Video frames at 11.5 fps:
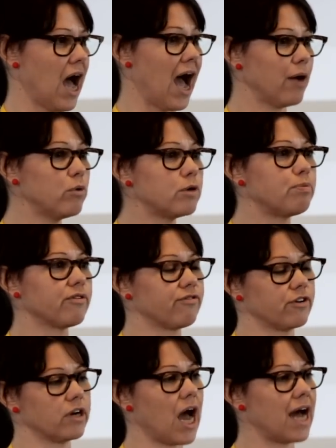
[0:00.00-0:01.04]
I would
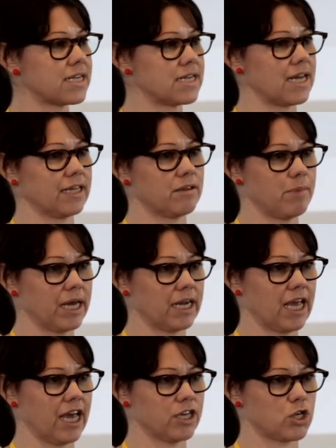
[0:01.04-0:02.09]
prefer not to take the
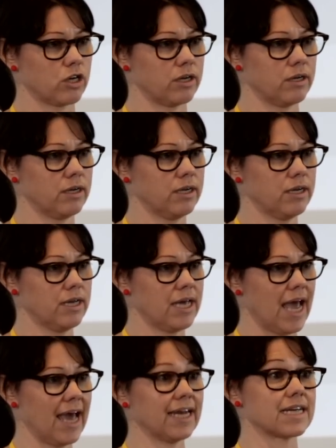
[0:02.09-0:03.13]
medication
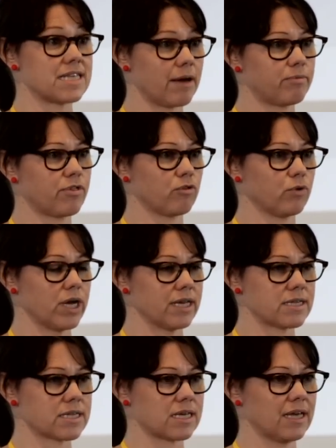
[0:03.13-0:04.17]
and accept the
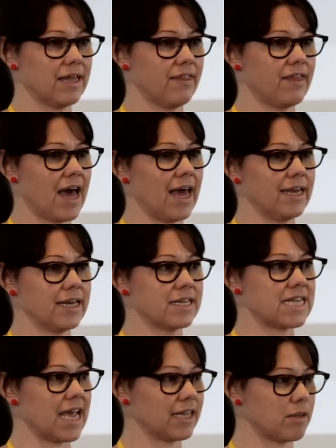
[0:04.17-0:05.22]
risk than
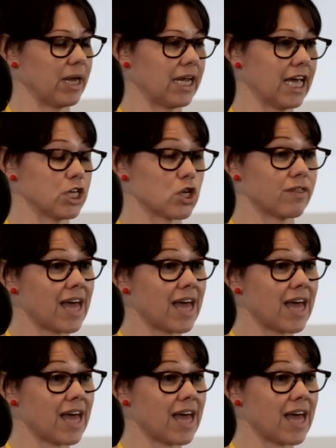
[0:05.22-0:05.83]
take the medication.